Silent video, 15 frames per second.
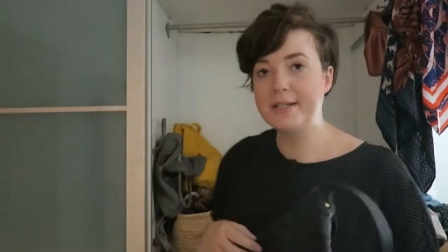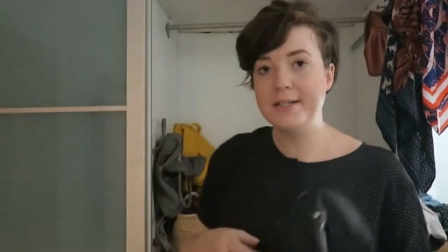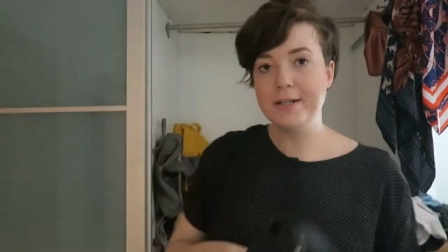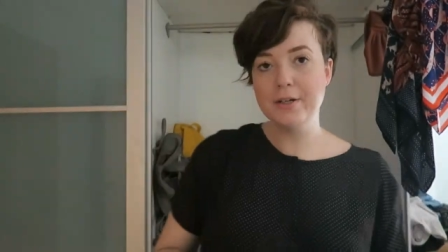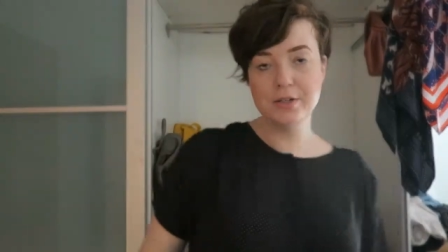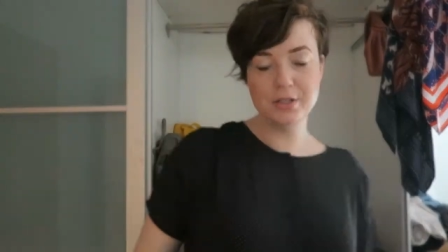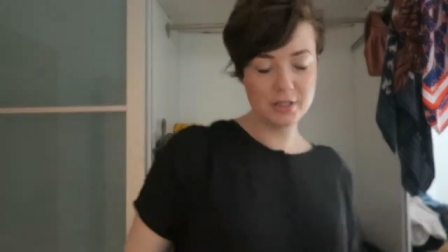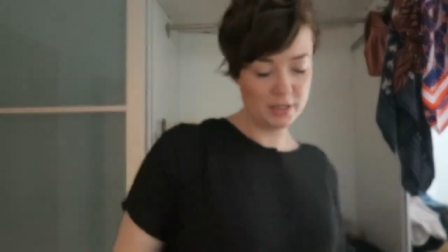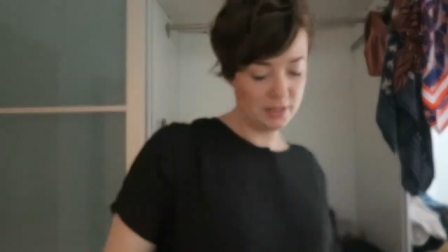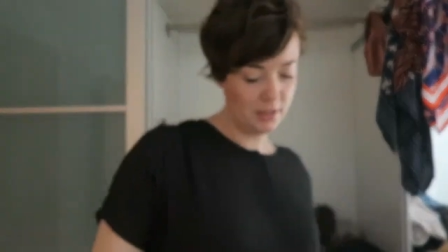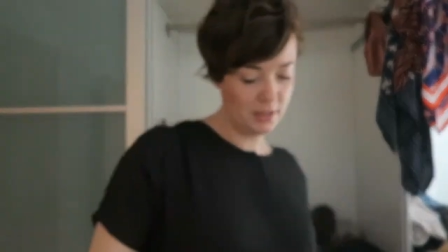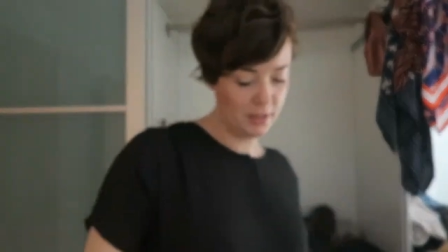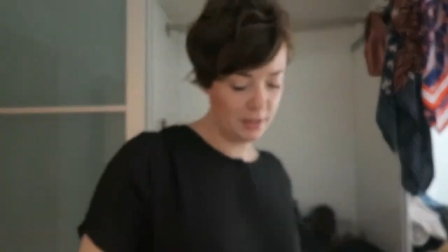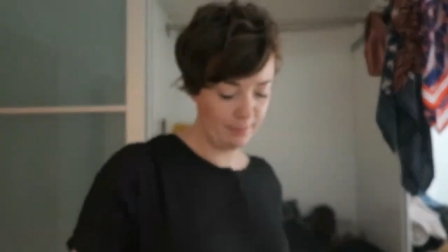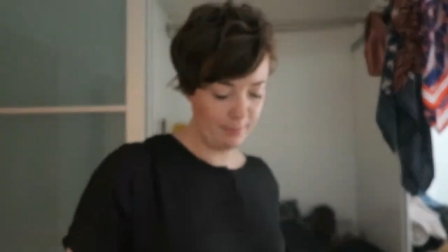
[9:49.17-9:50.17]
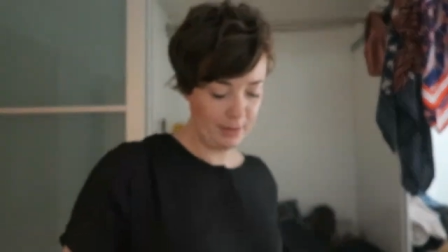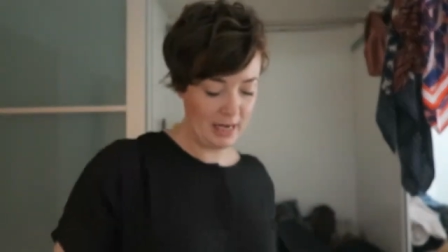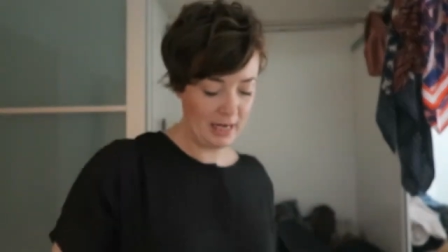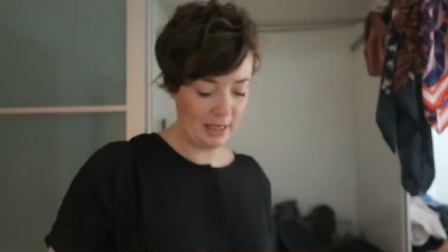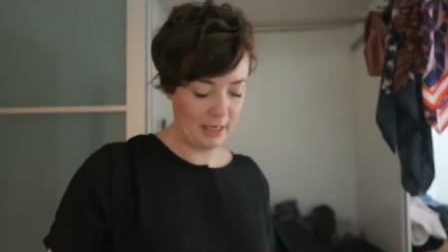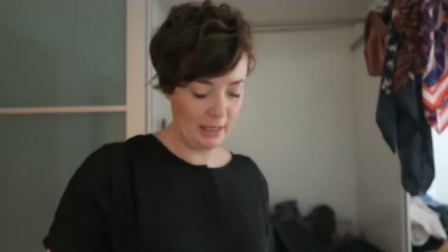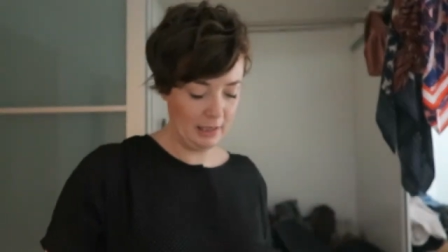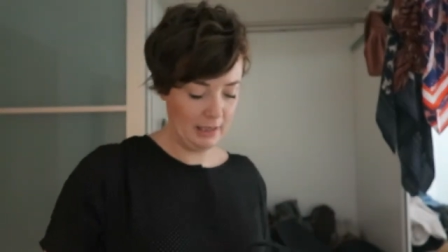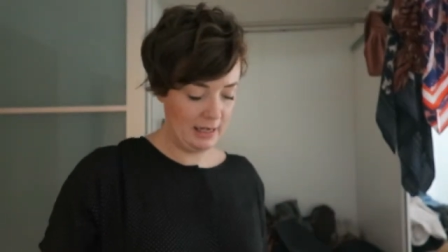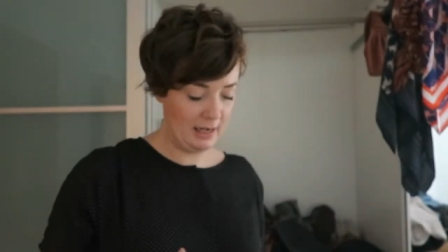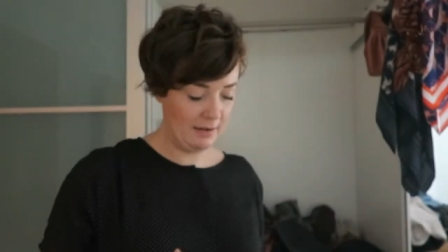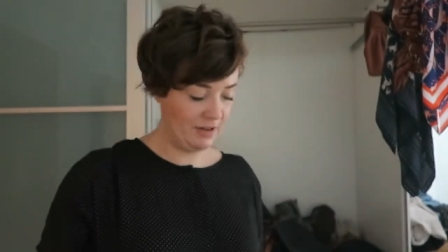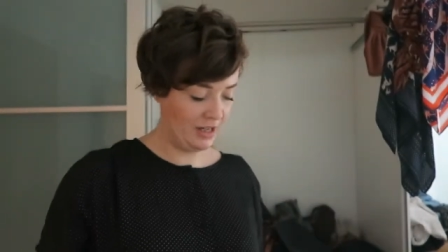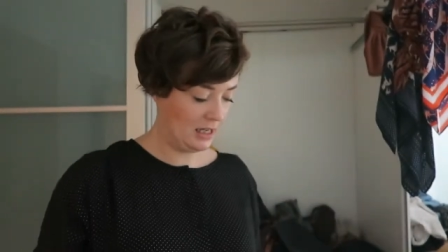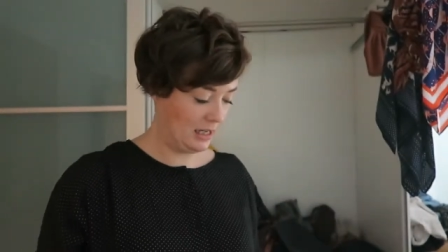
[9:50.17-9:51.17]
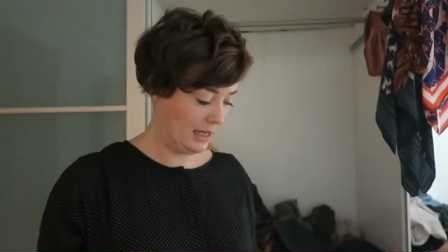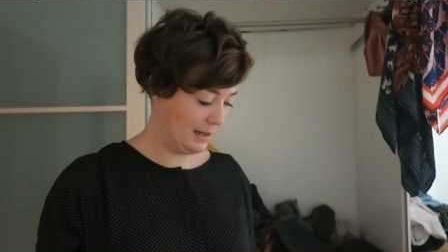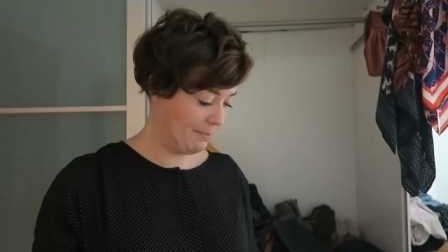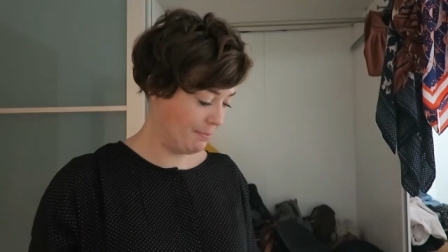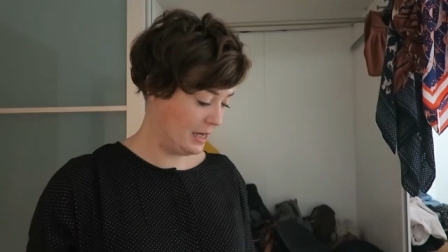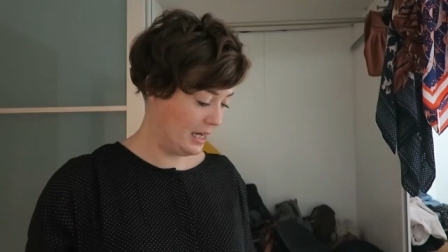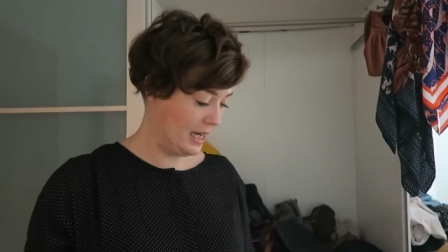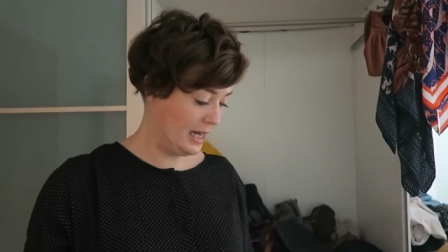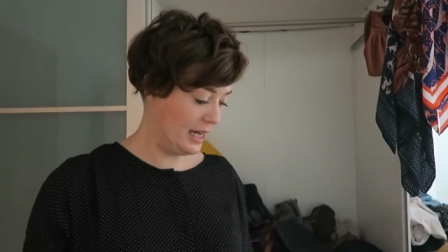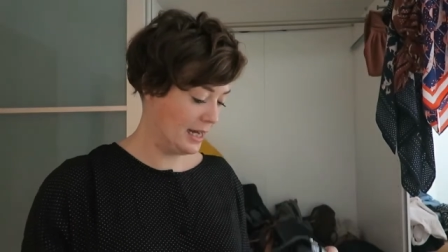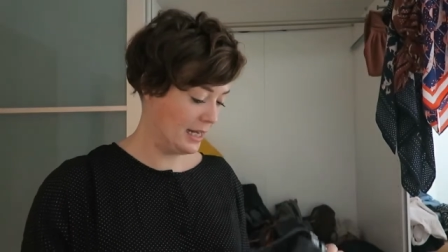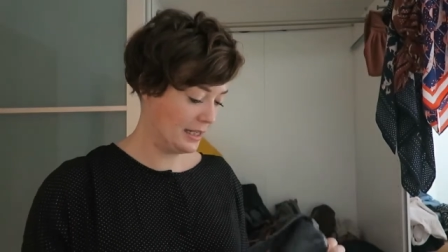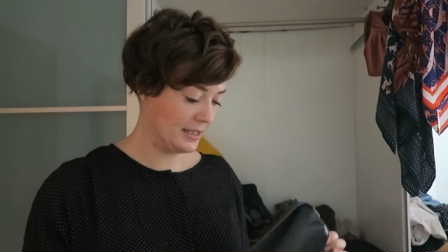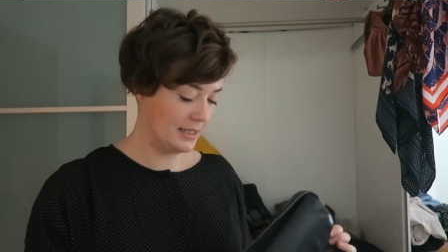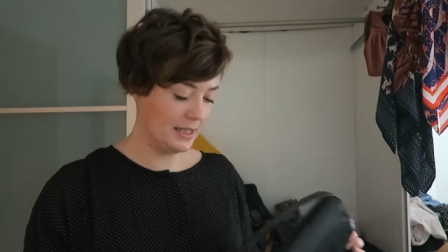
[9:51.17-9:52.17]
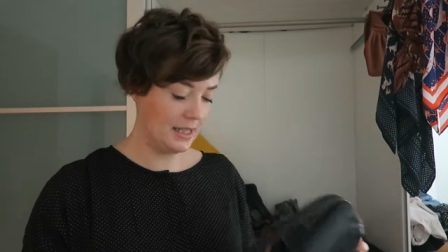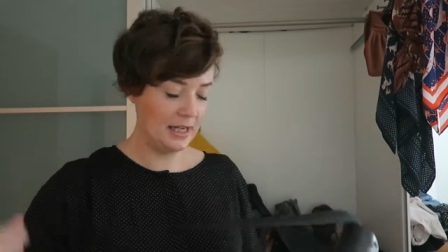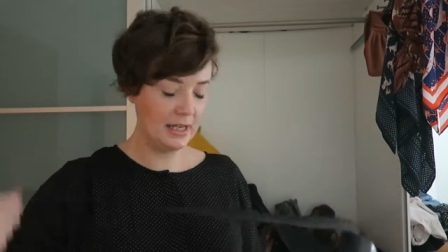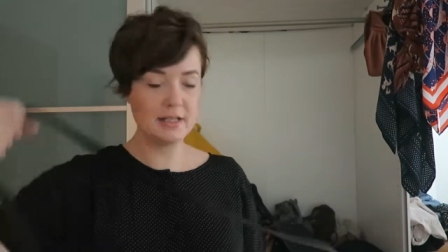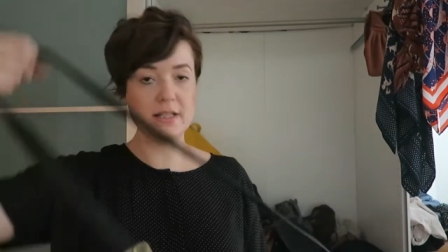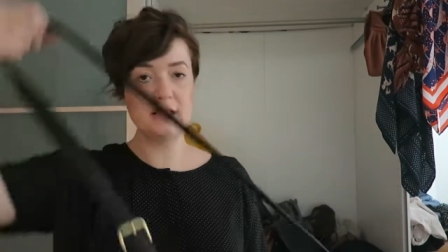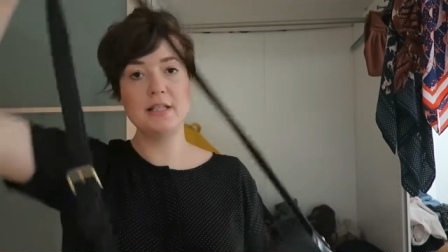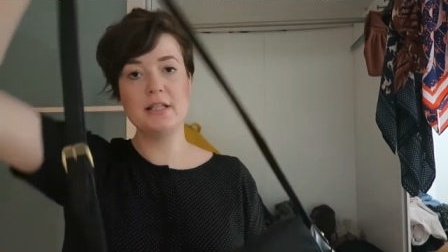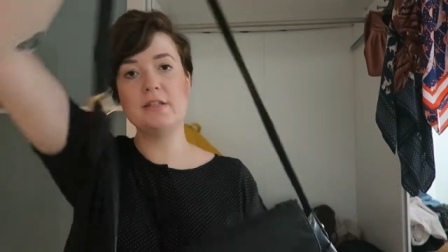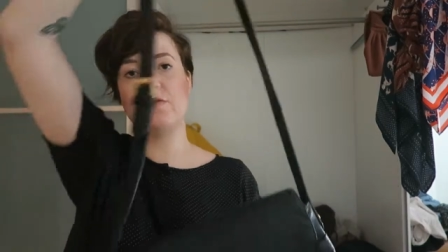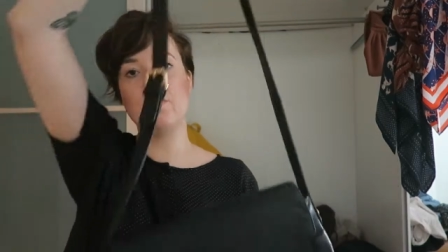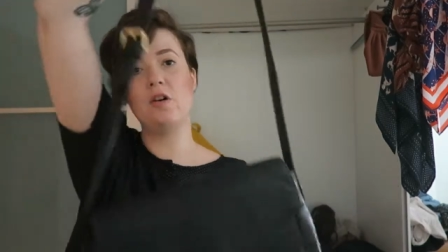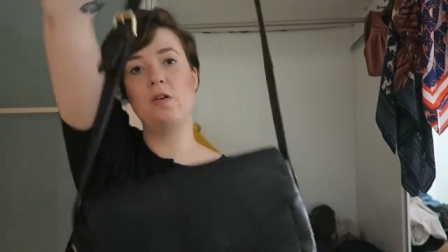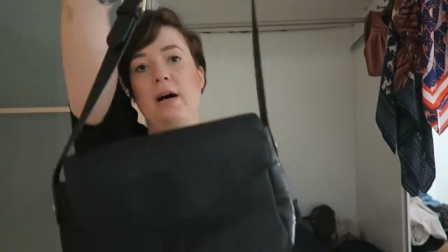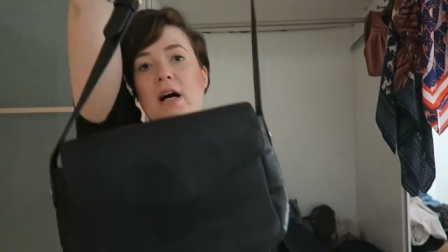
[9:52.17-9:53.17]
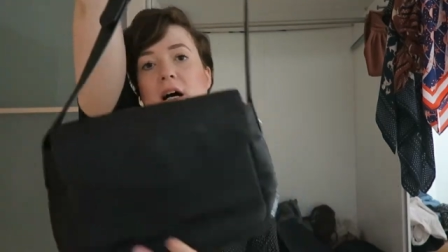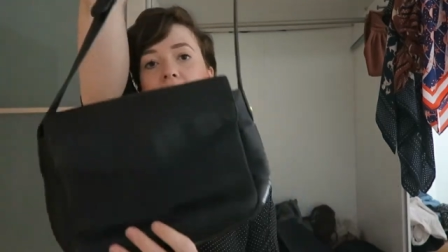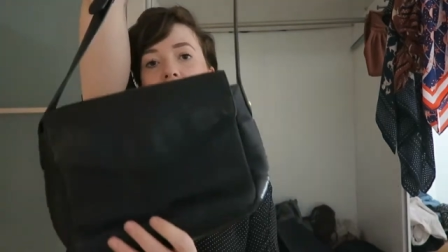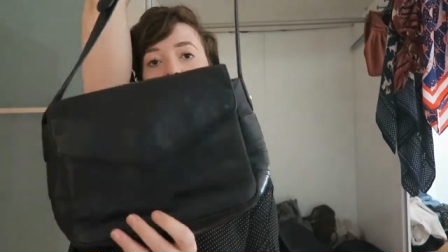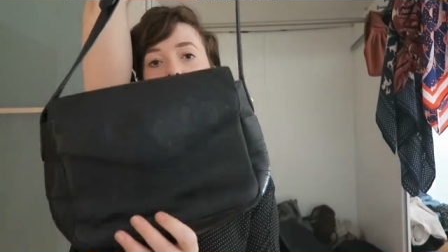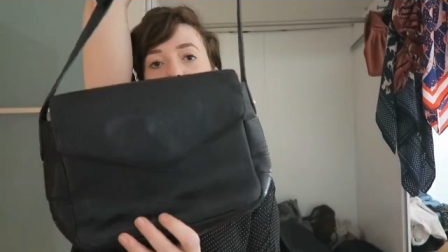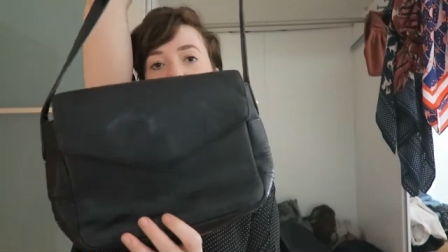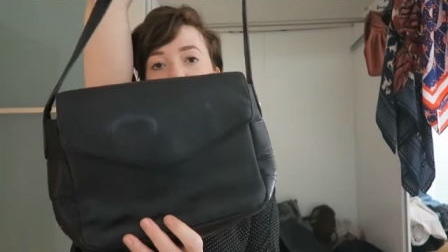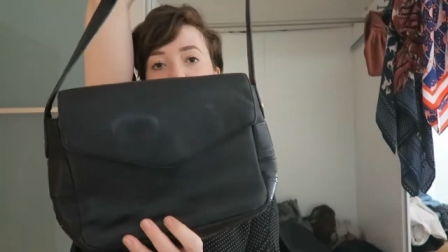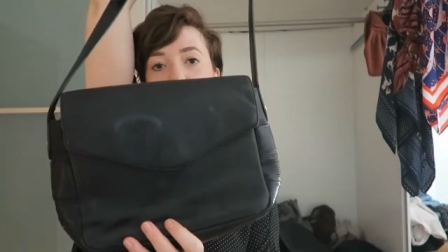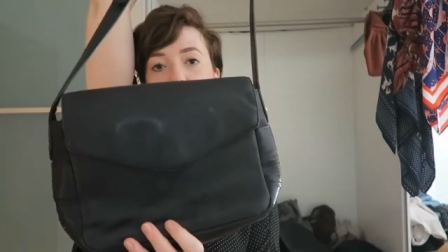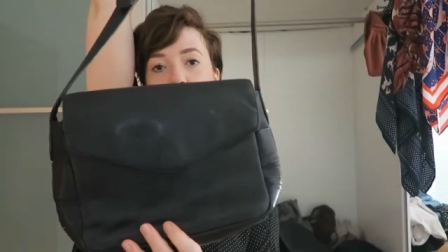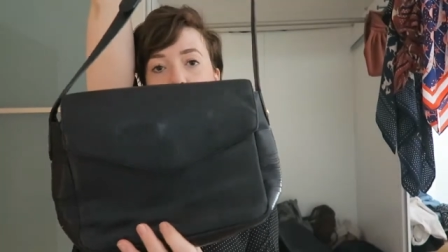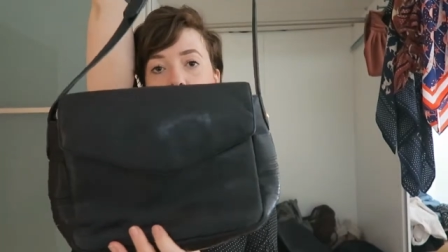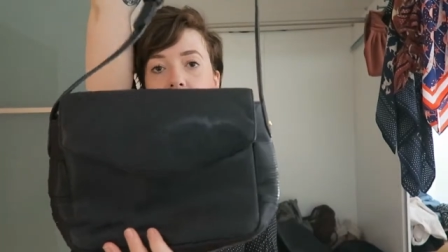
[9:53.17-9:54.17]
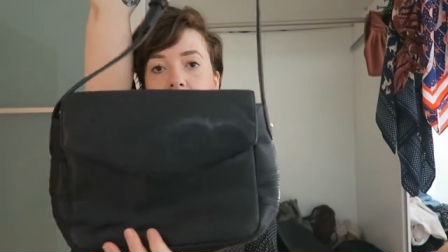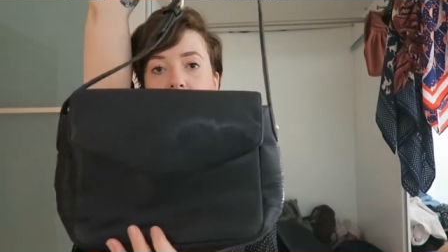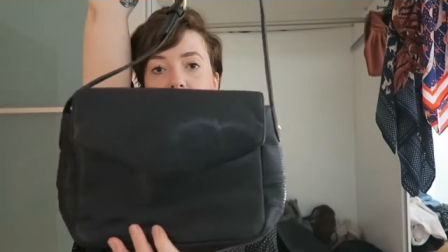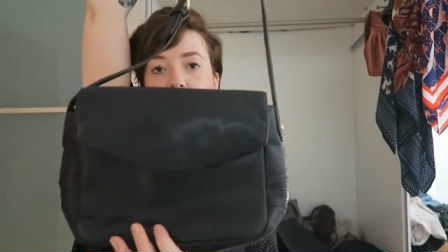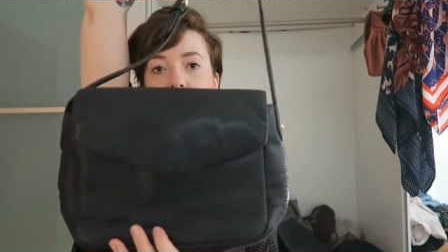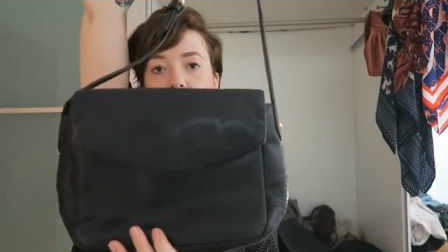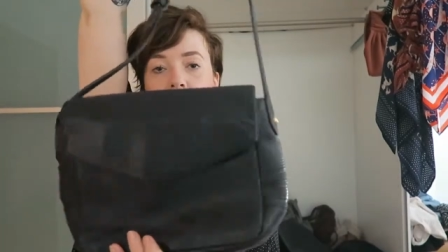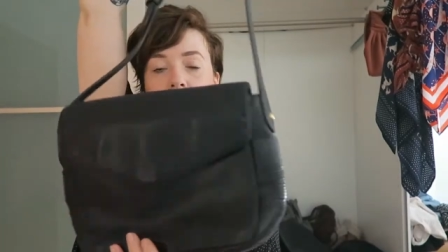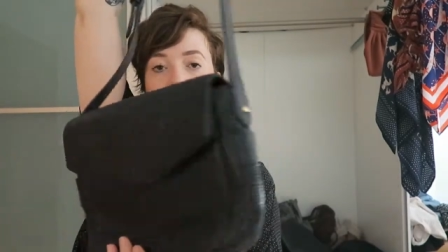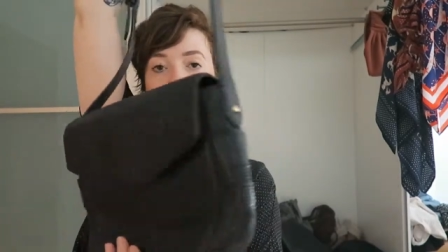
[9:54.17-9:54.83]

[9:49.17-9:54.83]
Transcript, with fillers: Getting on to black leather handbags and things. This is from And Other Stories.